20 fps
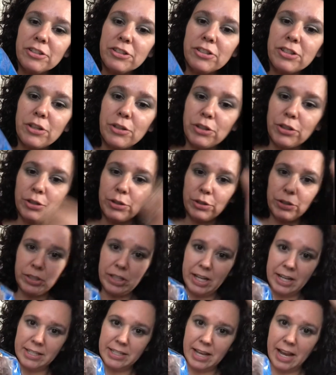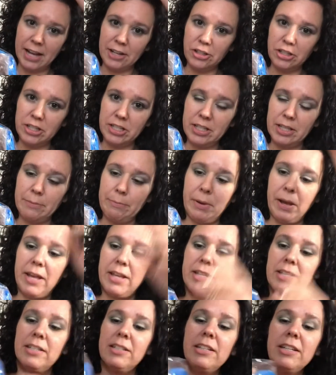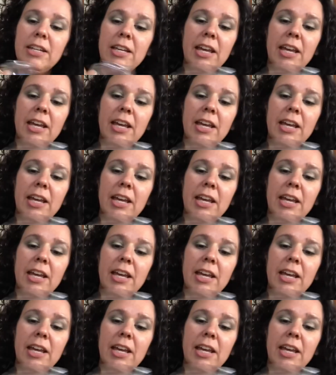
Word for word: so you'll attach it to the button,